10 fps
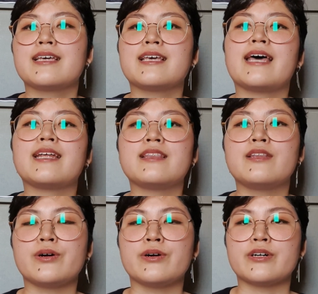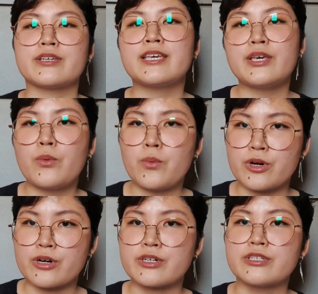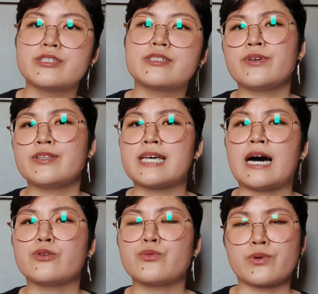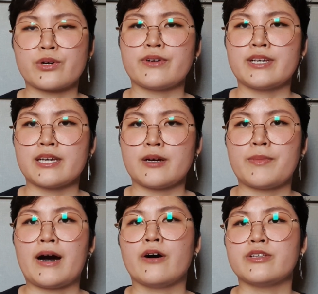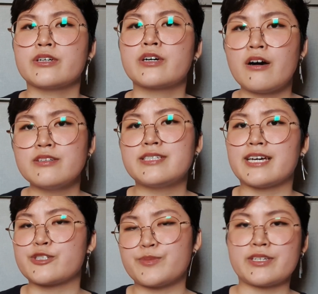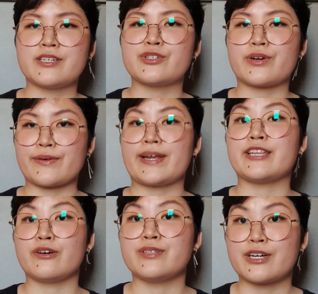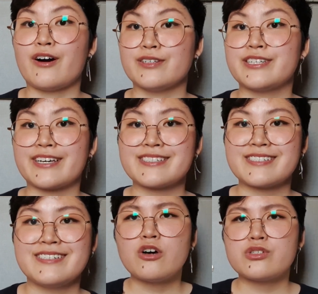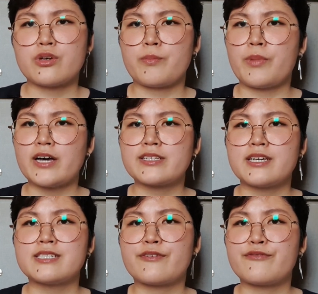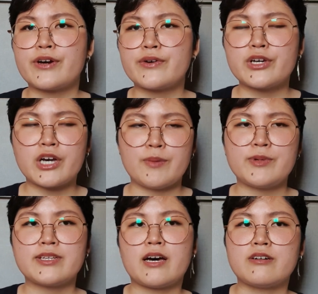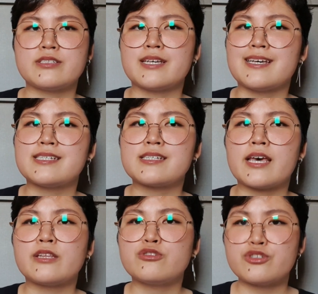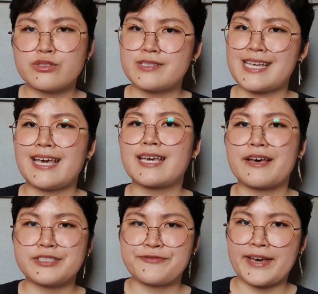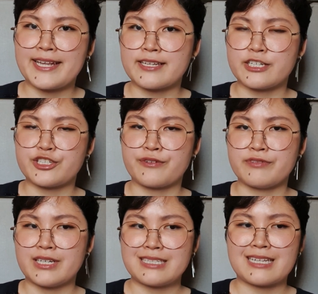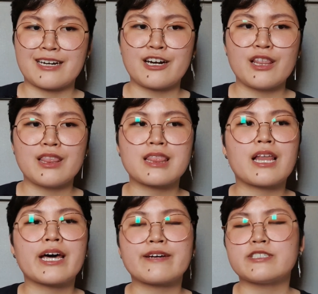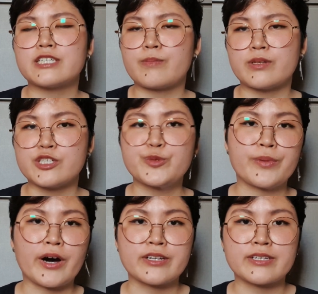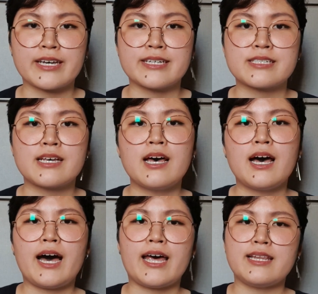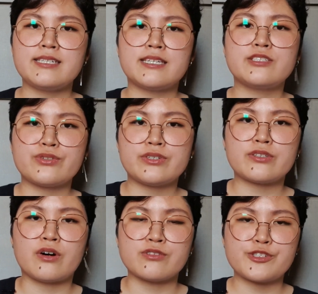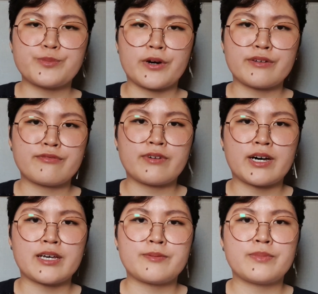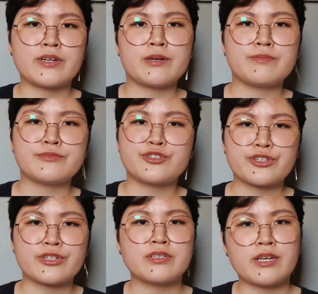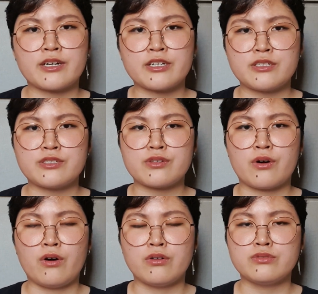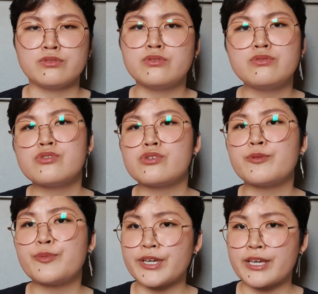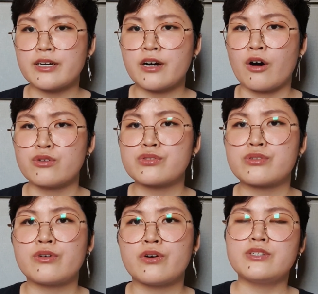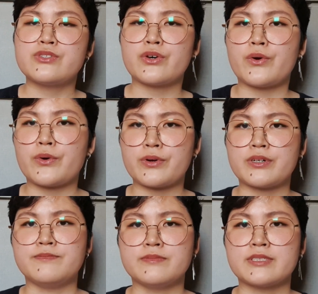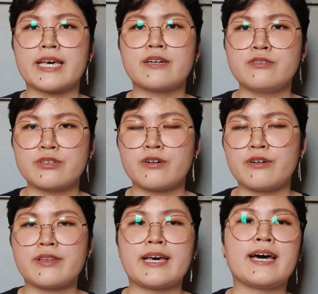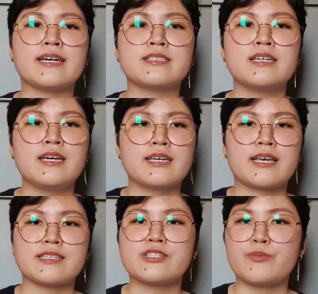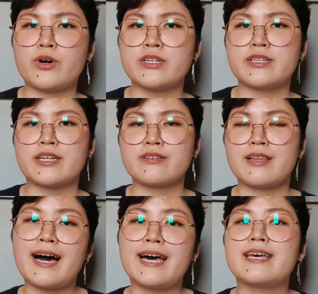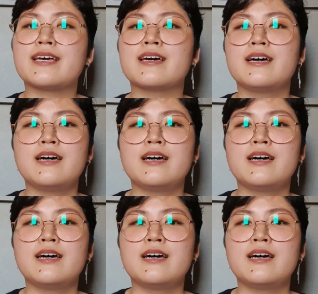getting the keywords without worrying about the context, because you already know the context. Also, podcasts are very common nowadays and you should take advantage of it. There are a lot of Japanese podcasts. I listen to it on Spotify, but I'm sure there is on YouTube also. So get a look on that, get someone that you like,